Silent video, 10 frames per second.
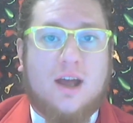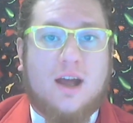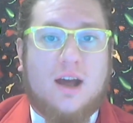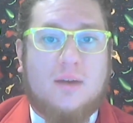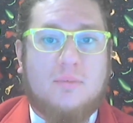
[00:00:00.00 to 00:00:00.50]

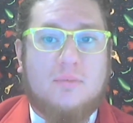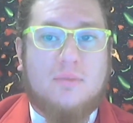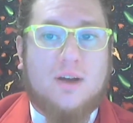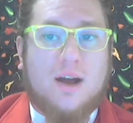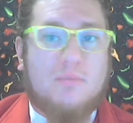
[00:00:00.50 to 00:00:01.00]
Um,
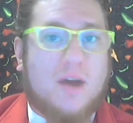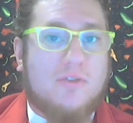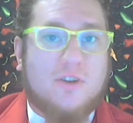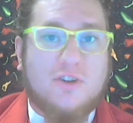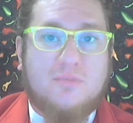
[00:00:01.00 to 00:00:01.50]
my
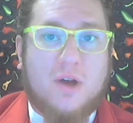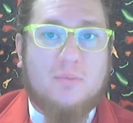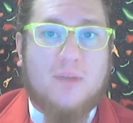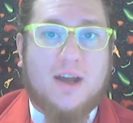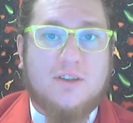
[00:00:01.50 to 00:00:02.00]
first
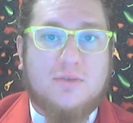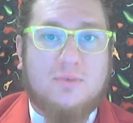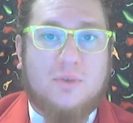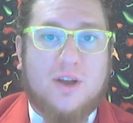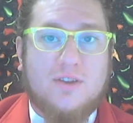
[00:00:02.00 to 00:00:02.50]
belt match
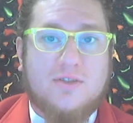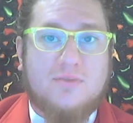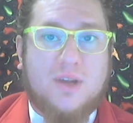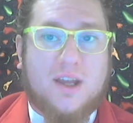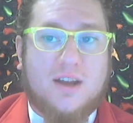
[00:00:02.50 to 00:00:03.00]
was
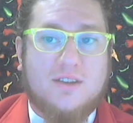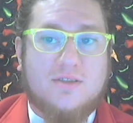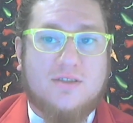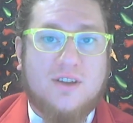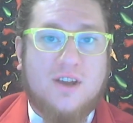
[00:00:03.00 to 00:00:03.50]

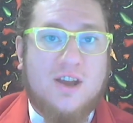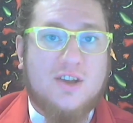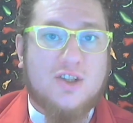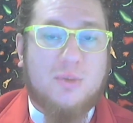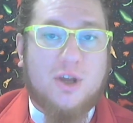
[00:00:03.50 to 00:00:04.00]
because
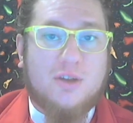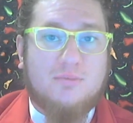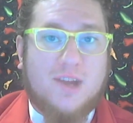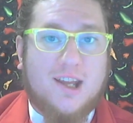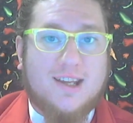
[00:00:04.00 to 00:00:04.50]
somebody
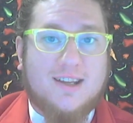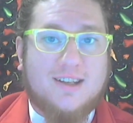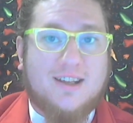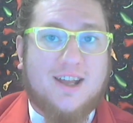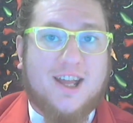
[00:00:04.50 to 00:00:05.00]
couldn't make it,
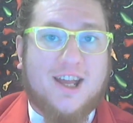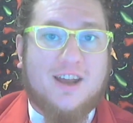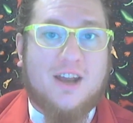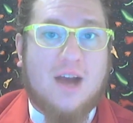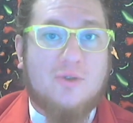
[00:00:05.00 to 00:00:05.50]

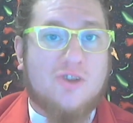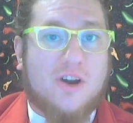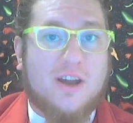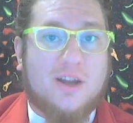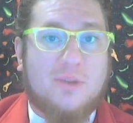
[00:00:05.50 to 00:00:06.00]
and I was
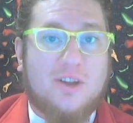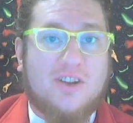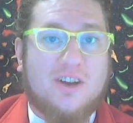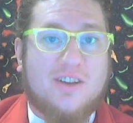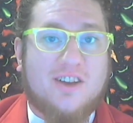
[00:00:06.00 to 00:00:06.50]
already going to be
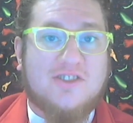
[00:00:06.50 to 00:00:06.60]
there, and they